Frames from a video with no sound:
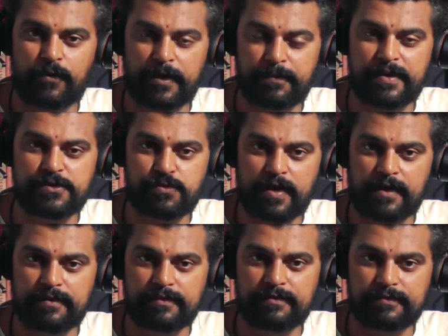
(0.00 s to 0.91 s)
1 +
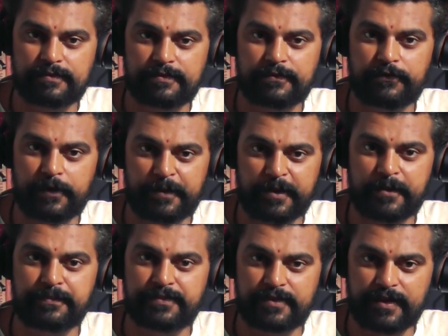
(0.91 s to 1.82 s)
1 will
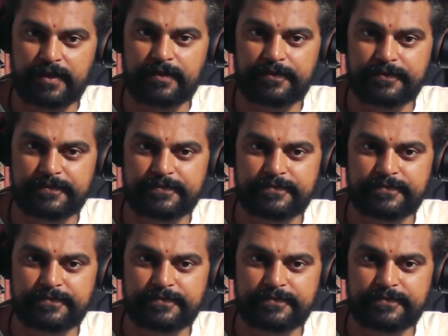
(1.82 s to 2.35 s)
become 3.